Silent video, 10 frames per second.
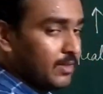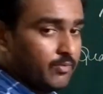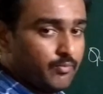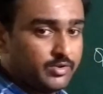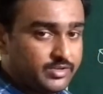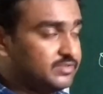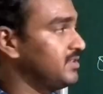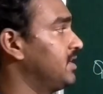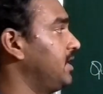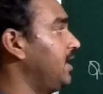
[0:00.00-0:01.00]
which is
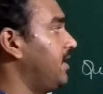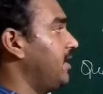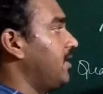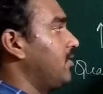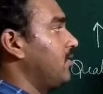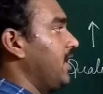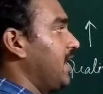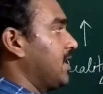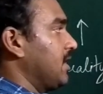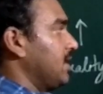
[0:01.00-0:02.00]
intended to take
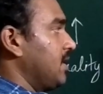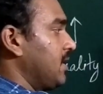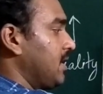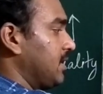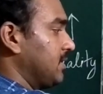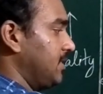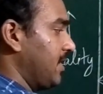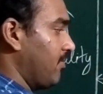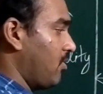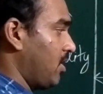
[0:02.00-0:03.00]
the
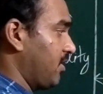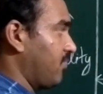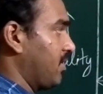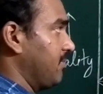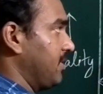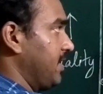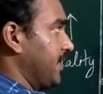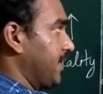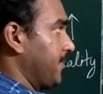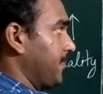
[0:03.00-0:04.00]
water from here,
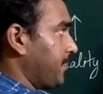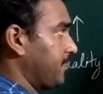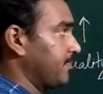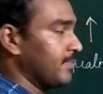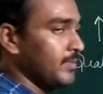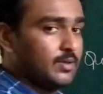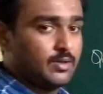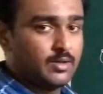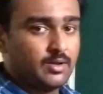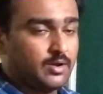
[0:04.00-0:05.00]

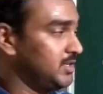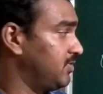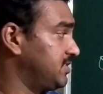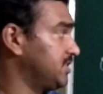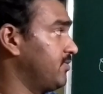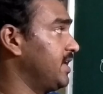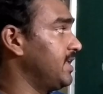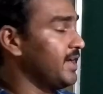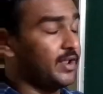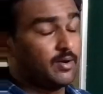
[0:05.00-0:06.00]
which is a very
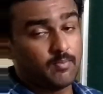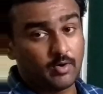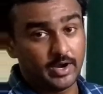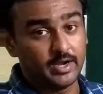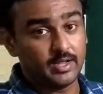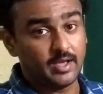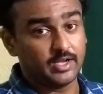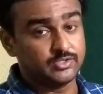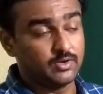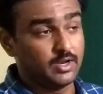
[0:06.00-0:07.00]
nearer point
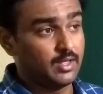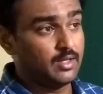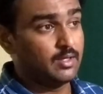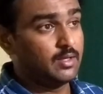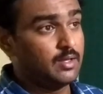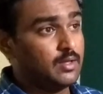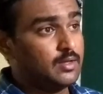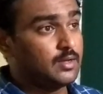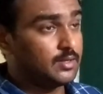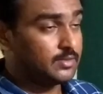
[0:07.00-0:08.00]
actually.
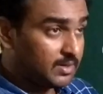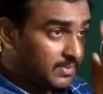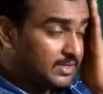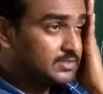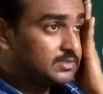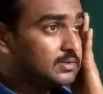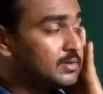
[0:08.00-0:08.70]
That means